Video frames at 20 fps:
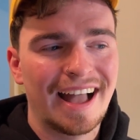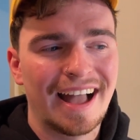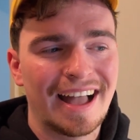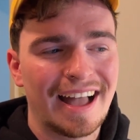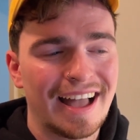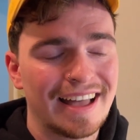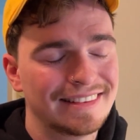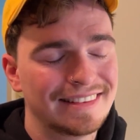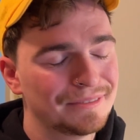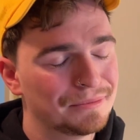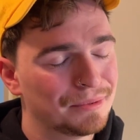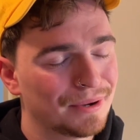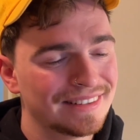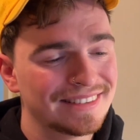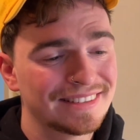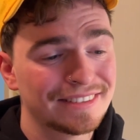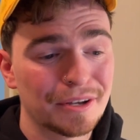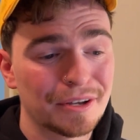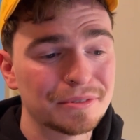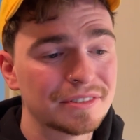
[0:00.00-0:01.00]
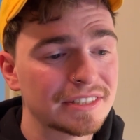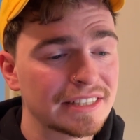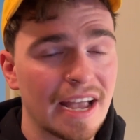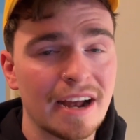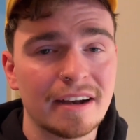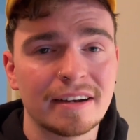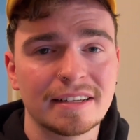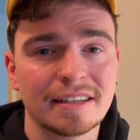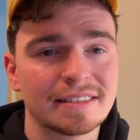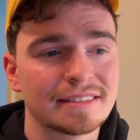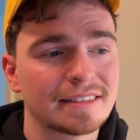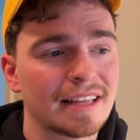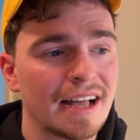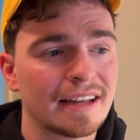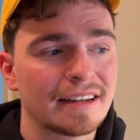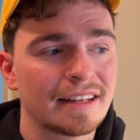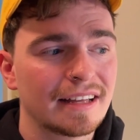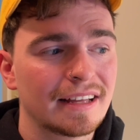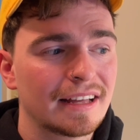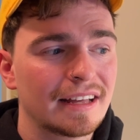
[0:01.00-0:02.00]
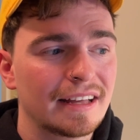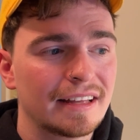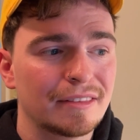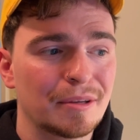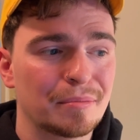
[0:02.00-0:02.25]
And what's so scary is that the